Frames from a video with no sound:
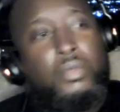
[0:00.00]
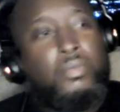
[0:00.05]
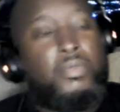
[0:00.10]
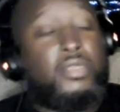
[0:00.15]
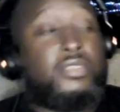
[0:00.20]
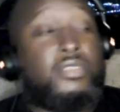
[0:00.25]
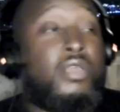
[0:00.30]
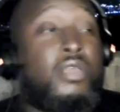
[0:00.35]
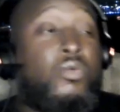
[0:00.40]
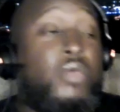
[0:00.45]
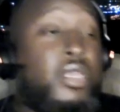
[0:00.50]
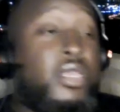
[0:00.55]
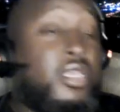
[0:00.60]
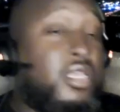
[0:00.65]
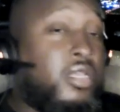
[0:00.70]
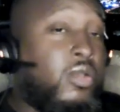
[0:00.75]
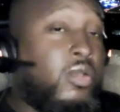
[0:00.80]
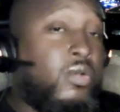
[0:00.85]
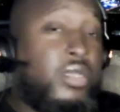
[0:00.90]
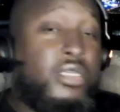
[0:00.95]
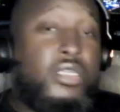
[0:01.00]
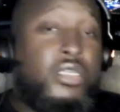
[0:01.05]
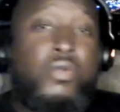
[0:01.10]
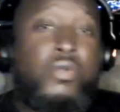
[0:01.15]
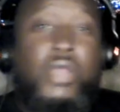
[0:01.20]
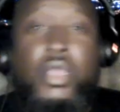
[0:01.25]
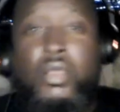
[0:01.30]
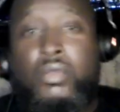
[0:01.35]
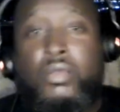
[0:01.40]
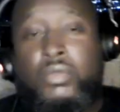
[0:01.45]
But someone can go
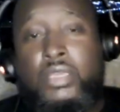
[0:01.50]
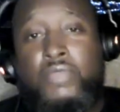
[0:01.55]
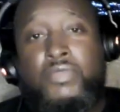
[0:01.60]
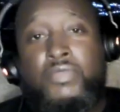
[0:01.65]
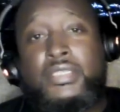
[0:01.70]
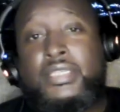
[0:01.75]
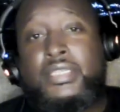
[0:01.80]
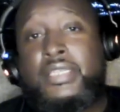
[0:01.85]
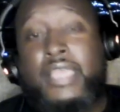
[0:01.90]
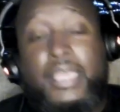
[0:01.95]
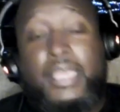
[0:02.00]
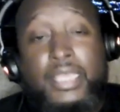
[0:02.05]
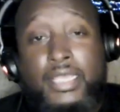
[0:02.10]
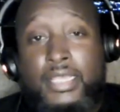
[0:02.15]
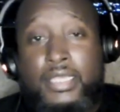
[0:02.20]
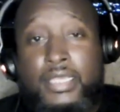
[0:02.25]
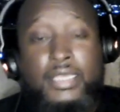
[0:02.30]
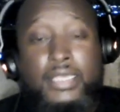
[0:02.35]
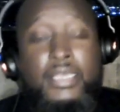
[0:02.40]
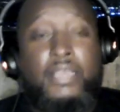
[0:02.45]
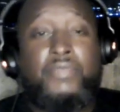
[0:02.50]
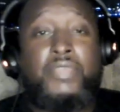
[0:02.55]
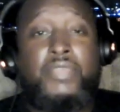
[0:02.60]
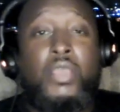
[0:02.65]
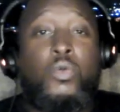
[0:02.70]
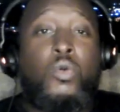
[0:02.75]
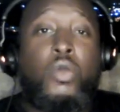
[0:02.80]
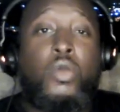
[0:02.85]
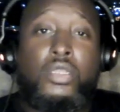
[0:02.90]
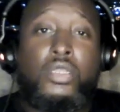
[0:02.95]
underground even today if
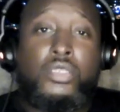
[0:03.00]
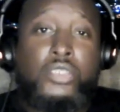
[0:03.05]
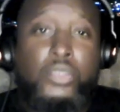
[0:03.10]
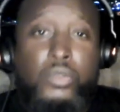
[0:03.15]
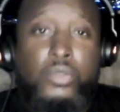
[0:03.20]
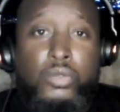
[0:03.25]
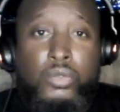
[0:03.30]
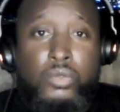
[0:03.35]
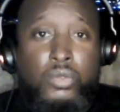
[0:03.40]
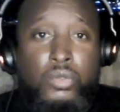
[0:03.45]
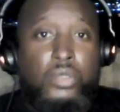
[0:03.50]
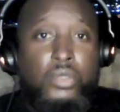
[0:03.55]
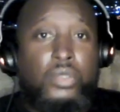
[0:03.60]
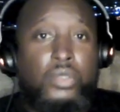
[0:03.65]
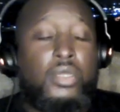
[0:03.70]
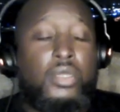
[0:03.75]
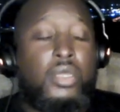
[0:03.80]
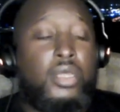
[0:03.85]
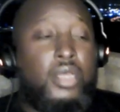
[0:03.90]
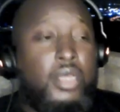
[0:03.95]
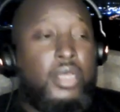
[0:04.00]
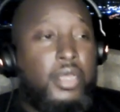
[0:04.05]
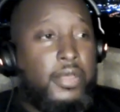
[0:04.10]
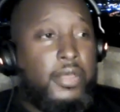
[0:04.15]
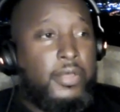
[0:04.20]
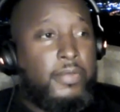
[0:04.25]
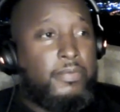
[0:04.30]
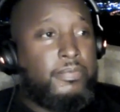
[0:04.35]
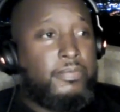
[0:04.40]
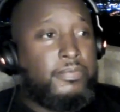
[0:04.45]
they wanted to.
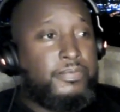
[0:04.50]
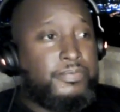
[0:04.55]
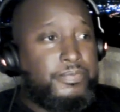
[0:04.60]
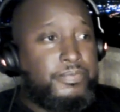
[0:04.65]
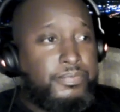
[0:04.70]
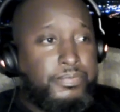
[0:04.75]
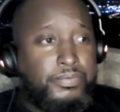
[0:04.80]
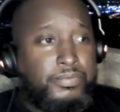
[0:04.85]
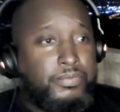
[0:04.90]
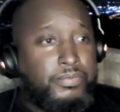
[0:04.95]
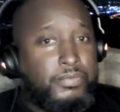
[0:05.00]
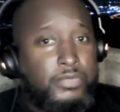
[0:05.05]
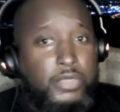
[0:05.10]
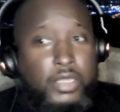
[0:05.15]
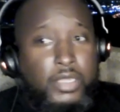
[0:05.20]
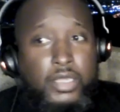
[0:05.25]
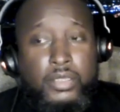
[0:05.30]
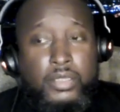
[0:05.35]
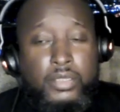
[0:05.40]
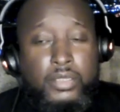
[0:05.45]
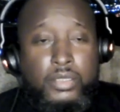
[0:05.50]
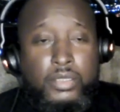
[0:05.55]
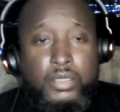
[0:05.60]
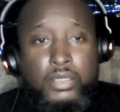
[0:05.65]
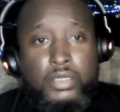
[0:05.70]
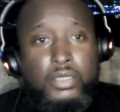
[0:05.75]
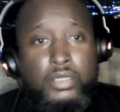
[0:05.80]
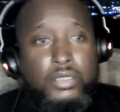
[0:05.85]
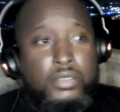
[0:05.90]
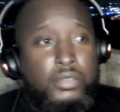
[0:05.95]
Um, yeah.
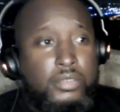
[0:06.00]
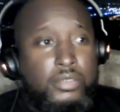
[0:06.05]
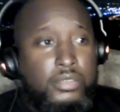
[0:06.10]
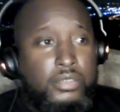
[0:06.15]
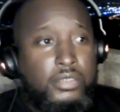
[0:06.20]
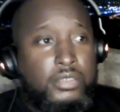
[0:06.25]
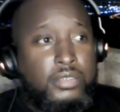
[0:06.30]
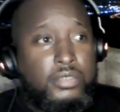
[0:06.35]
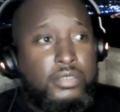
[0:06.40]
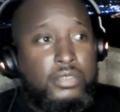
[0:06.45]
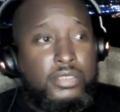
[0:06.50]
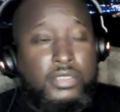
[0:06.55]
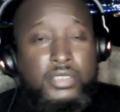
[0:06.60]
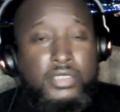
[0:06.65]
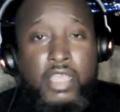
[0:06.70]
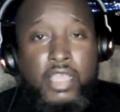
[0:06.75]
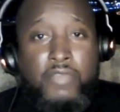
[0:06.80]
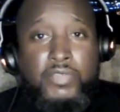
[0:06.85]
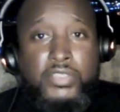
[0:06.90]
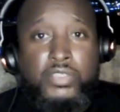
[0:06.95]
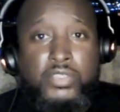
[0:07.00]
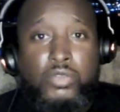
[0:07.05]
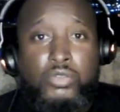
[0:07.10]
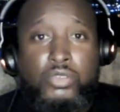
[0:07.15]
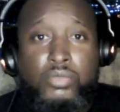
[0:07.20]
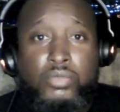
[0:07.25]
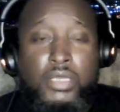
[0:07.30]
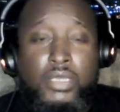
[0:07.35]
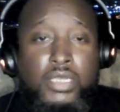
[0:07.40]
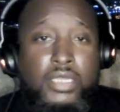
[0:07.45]
Just just stay with of
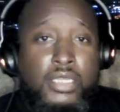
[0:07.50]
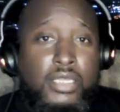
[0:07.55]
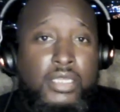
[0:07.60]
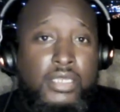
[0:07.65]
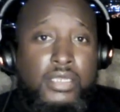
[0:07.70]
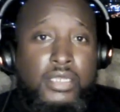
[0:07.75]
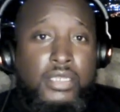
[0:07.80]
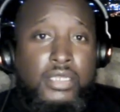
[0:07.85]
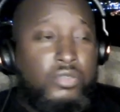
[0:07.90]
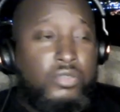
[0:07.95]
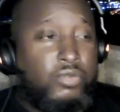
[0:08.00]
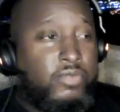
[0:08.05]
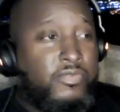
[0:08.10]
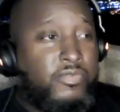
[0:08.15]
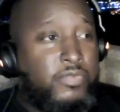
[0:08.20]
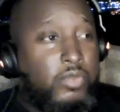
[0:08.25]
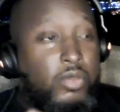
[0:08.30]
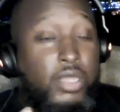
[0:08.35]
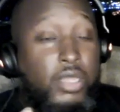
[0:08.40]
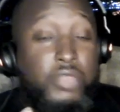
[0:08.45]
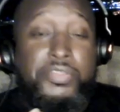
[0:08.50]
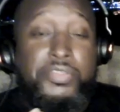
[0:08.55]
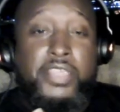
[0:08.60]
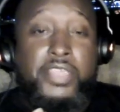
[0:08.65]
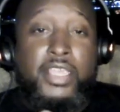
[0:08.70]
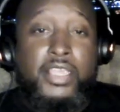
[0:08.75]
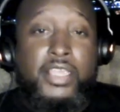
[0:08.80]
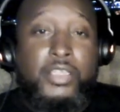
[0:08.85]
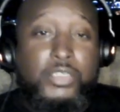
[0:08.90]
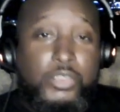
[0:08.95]
social media and, and do a few other
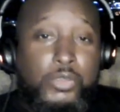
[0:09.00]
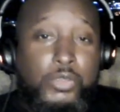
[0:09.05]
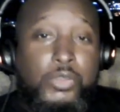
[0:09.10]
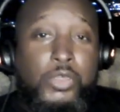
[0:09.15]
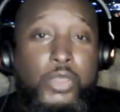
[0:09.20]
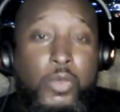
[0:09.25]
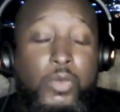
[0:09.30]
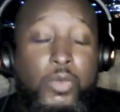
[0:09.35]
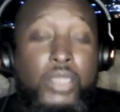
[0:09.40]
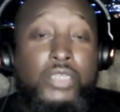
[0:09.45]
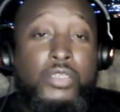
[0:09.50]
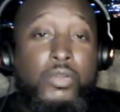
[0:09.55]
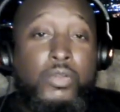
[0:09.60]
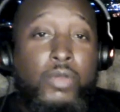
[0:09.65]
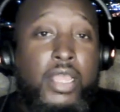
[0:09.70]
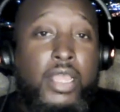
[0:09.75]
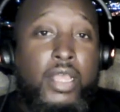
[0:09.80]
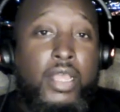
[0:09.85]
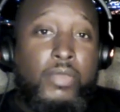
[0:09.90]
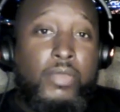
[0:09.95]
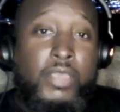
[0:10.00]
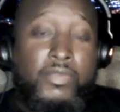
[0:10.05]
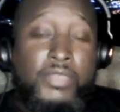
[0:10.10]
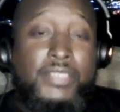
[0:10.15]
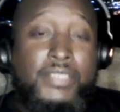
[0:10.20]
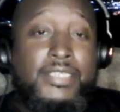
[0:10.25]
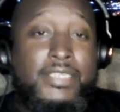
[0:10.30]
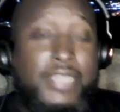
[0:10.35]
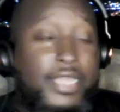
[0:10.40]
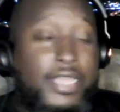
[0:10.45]
things. You can go underground
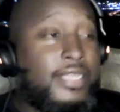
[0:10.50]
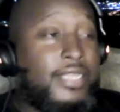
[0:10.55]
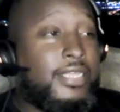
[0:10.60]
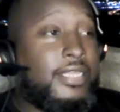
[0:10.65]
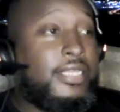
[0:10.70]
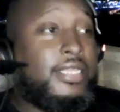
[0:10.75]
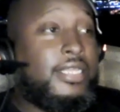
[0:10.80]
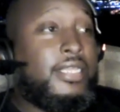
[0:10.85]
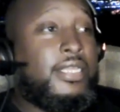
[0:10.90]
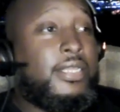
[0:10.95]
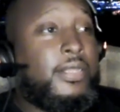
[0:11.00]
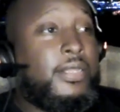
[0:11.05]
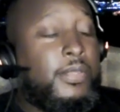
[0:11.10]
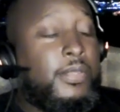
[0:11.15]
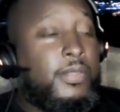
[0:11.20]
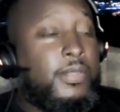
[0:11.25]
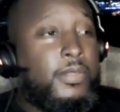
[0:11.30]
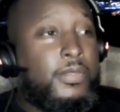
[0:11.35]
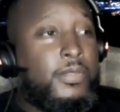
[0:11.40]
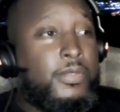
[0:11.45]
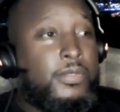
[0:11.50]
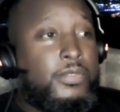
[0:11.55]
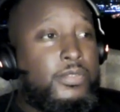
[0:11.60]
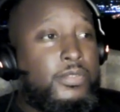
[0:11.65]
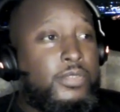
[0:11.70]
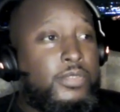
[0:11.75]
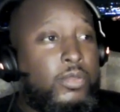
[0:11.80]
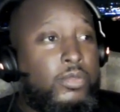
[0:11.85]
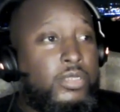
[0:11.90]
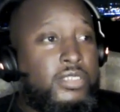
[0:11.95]
even today.
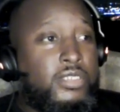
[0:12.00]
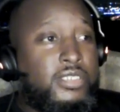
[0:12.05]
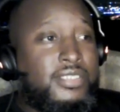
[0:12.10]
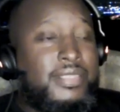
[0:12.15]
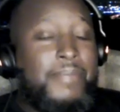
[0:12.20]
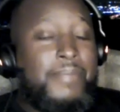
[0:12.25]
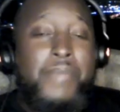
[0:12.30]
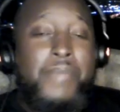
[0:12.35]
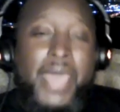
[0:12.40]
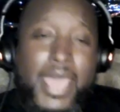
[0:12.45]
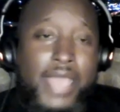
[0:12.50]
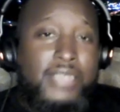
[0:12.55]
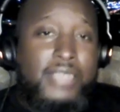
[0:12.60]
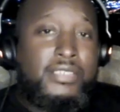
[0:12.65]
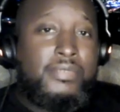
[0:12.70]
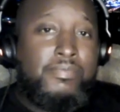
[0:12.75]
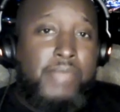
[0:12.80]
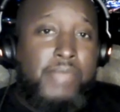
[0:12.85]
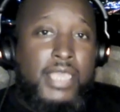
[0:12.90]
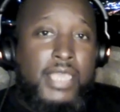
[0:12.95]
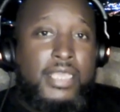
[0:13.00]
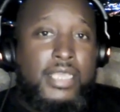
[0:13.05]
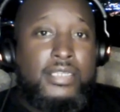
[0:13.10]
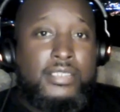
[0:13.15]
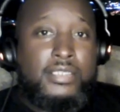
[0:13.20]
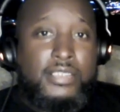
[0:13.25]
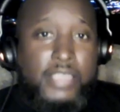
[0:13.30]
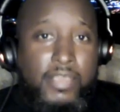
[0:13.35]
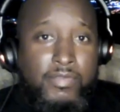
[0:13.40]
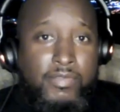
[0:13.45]
So just imagine back in
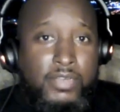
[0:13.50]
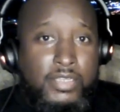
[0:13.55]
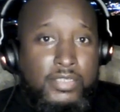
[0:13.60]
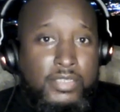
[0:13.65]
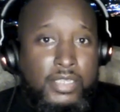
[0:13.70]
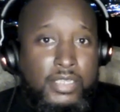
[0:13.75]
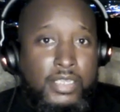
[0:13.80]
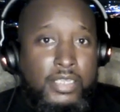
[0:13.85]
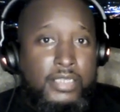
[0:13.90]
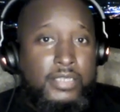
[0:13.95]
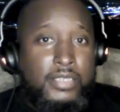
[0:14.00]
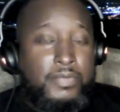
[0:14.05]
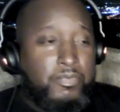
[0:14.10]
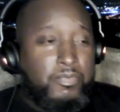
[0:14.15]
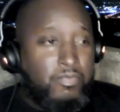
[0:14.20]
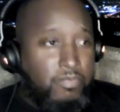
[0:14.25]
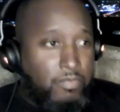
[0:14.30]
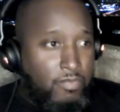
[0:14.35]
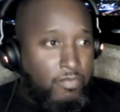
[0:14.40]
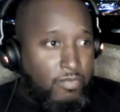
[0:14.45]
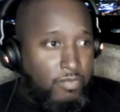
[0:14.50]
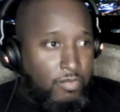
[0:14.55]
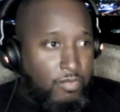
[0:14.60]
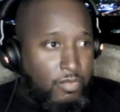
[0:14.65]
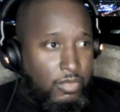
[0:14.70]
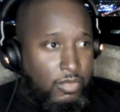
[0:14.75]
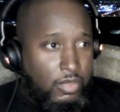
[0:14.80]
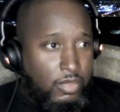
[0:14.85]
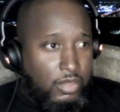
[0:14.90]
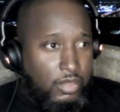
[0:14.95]
the 70s and
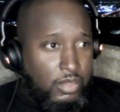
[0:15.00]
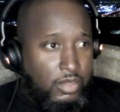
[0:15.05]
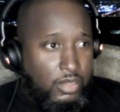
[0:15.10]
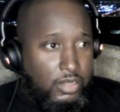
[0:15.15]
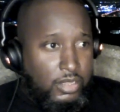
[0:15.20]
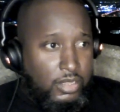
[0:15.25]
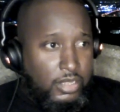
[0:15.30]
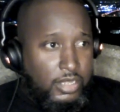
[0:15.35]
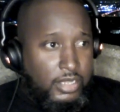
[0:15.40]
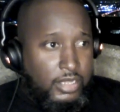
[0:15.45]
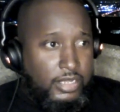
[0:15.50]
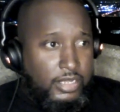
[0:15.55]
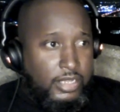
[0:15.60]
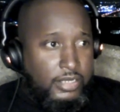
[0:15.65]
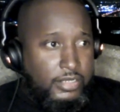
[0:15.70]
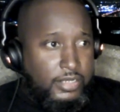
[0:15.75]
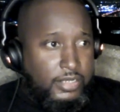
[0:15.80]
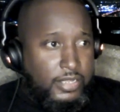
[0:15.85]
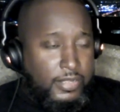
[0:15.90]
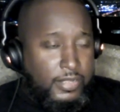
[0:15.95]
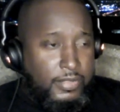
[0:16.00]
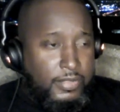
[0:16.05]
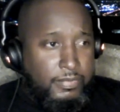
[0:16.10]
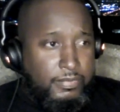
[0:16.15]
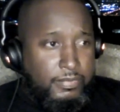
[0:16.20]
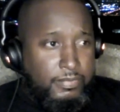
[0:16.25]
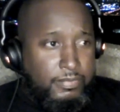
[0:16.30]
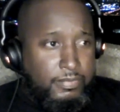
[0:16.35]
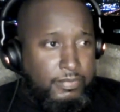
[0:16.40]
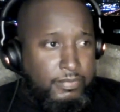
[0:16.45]
and and
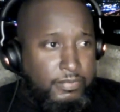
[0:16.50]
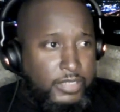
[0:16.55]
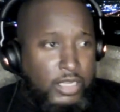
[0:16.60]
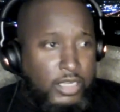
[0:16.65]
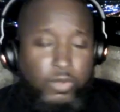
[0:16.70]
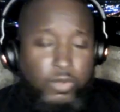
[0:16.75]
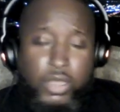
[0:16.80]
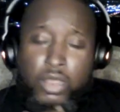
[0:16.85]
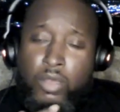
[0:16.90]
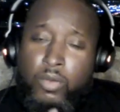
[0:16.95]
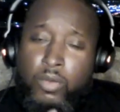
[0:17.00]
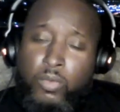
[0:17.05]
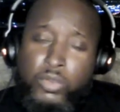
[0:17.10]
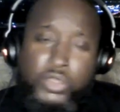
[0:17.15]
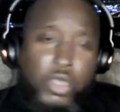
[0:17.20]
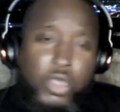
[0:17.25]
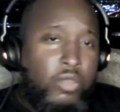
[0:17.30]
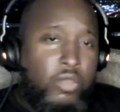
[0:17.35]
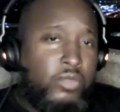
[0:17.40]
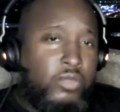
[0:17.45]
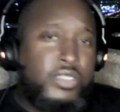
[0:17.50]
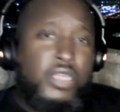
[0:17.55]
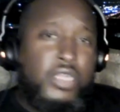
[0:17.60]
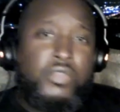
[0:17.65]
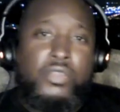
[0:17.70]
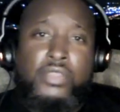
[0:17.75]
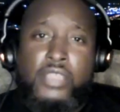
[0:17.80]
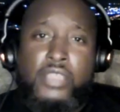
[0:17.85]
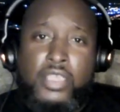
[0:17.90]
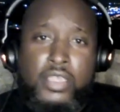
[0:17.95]
um, then with all those
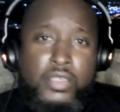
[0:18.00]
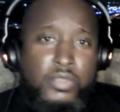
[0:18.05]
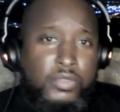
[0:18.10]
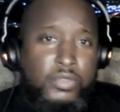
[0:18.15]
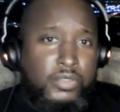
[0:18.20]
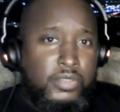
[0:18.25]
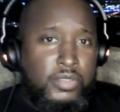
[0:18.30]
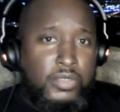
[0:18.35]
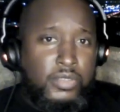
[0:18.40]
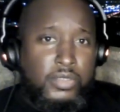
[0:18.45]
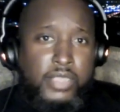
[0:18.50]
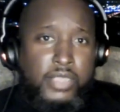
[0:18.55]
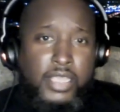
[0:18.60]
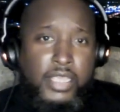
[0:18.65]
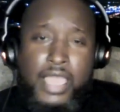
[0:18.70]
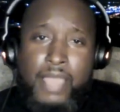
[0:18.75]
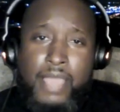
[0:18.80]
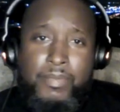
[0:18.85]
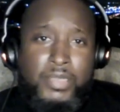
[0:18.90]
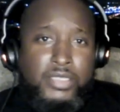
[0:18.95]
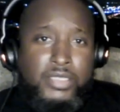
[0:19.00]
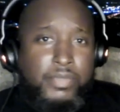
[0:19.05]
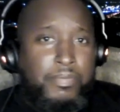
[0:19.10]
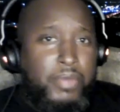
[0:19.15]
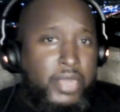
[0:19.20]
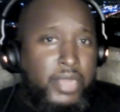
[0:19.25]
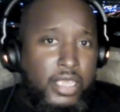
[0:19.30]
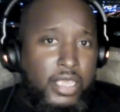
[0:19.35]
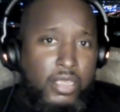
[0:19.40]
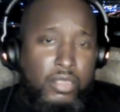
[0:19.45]
other things that came into
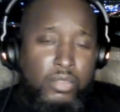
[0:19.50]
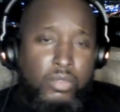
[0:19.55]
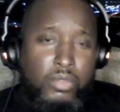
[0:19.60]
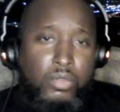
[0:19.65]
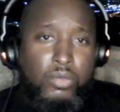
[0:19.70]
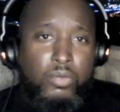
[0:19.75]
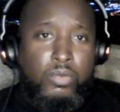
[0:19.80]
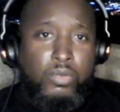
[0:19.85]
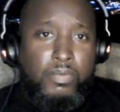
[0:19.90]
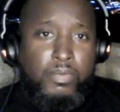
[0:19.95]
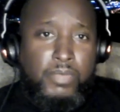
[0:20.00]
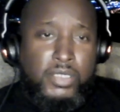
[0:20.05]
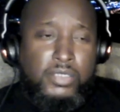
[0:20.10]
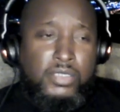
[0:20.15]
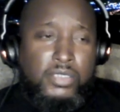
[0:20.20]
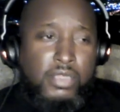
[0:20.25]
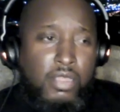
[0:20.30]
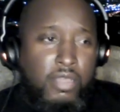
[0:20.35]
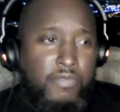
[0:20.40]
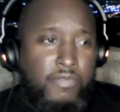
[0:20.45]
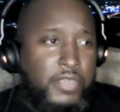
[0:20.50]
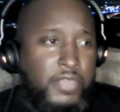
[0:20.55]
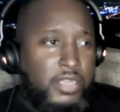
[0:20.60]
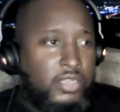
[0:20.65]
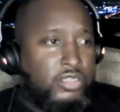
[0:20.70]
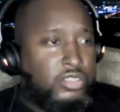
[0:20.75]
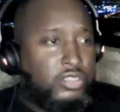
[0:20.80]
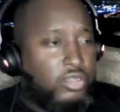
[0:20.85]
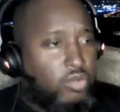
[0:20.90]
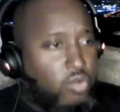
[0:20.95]
play with Miss
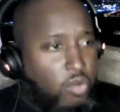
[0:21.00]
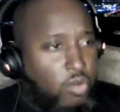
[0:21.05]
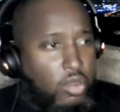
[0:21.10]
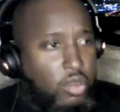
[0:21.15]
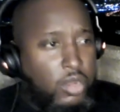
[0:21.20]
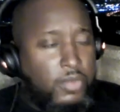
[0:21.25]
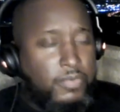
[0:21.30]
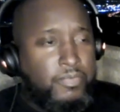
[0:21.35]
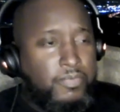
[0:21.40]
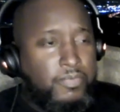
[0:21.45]
Afeni Shakur.